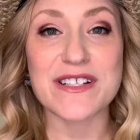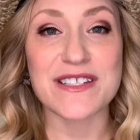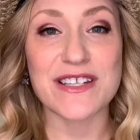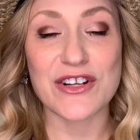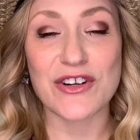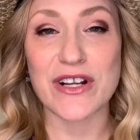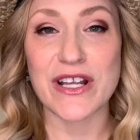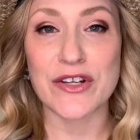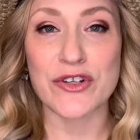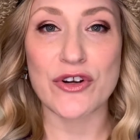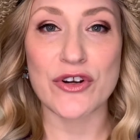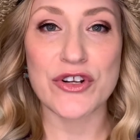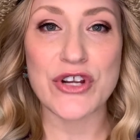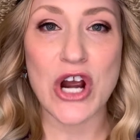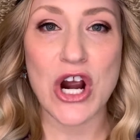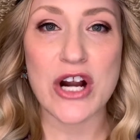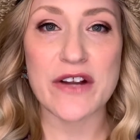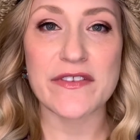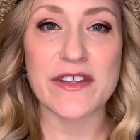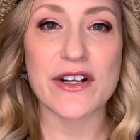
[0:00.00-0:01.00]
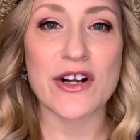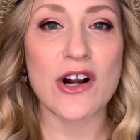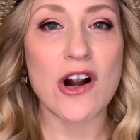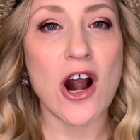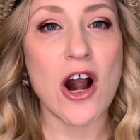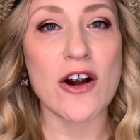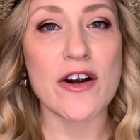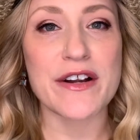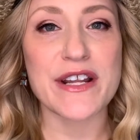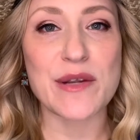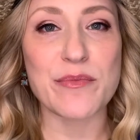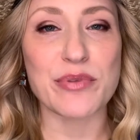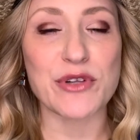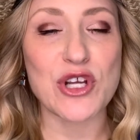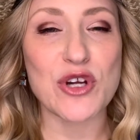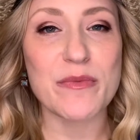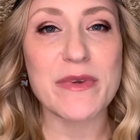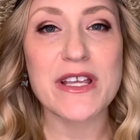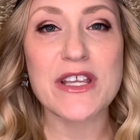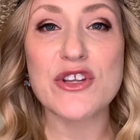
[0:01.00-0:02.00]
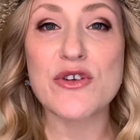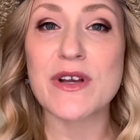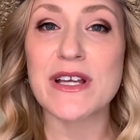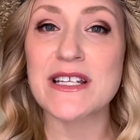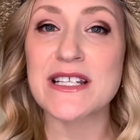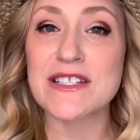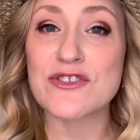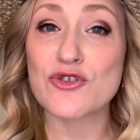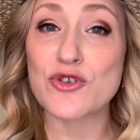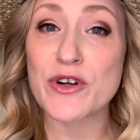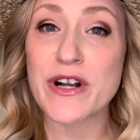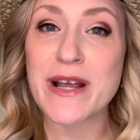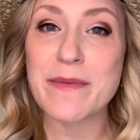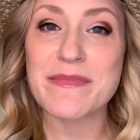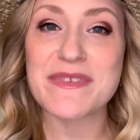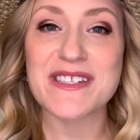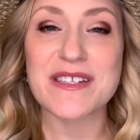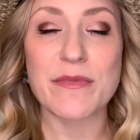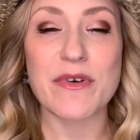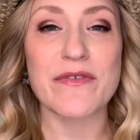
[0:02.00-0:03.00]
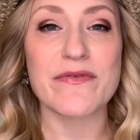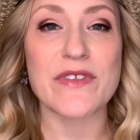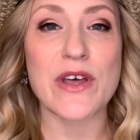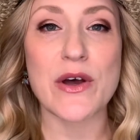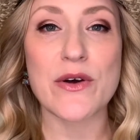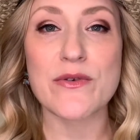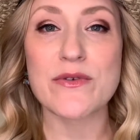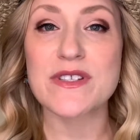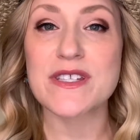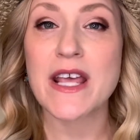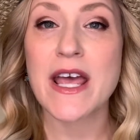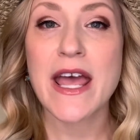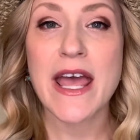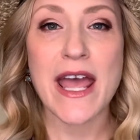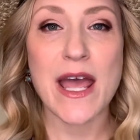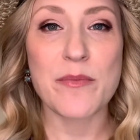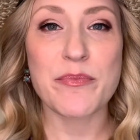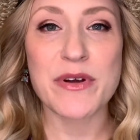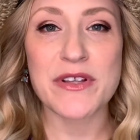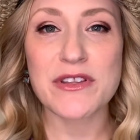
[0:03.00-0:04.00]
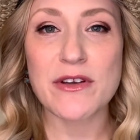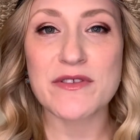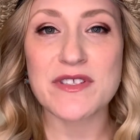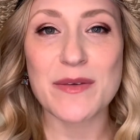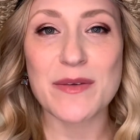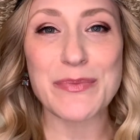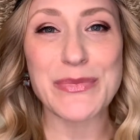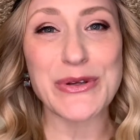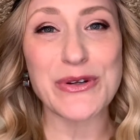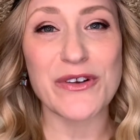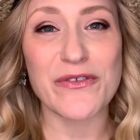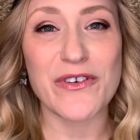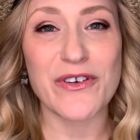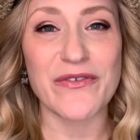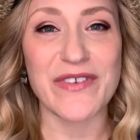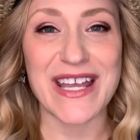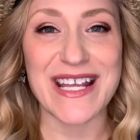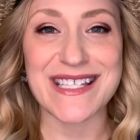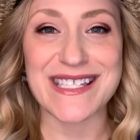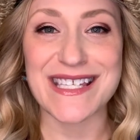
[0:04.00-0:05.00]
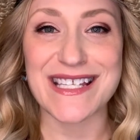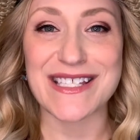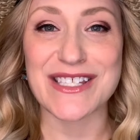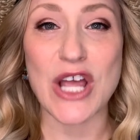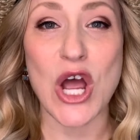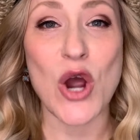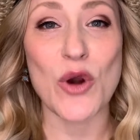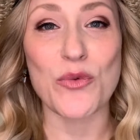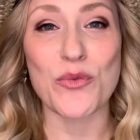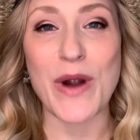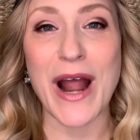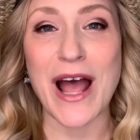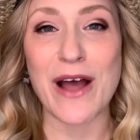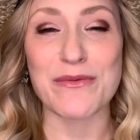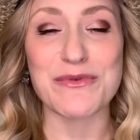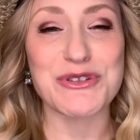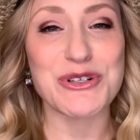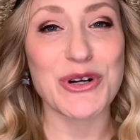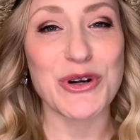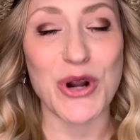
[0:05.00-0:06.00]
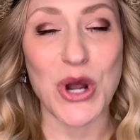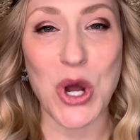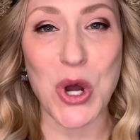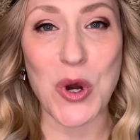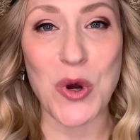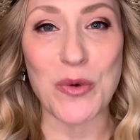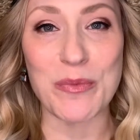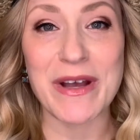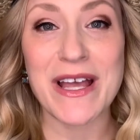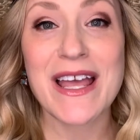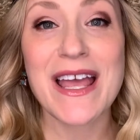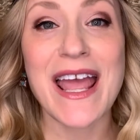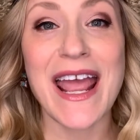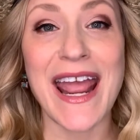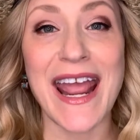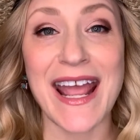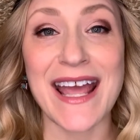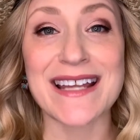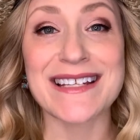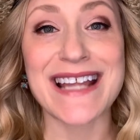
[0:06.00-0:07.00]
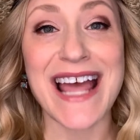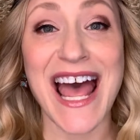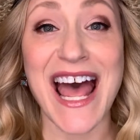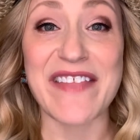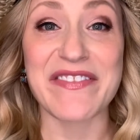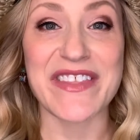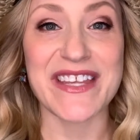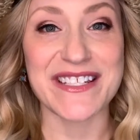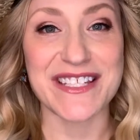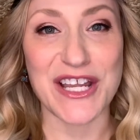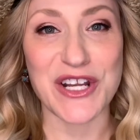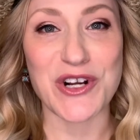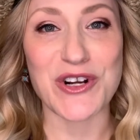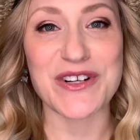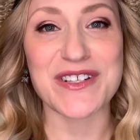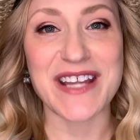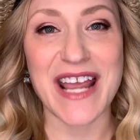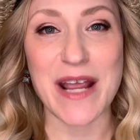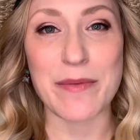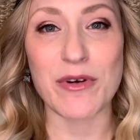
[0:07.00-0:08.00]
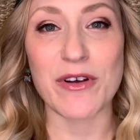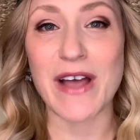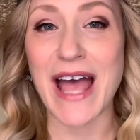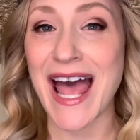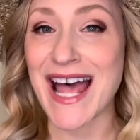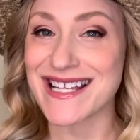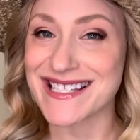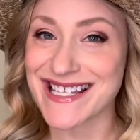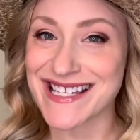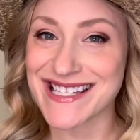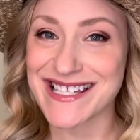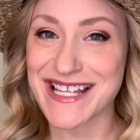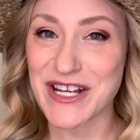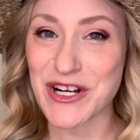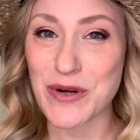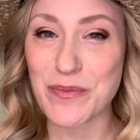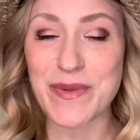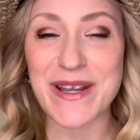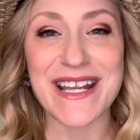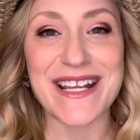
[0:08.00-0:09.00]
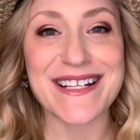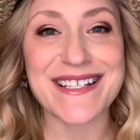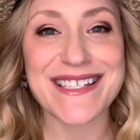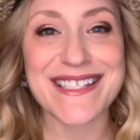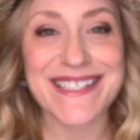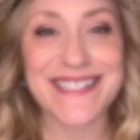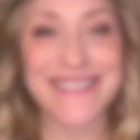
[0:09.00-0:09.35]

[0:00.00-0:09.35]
that are in your yard that are already blooming, you can trim some of those and put those in beautiful vases around your home and at the dinner table as a centerpiece.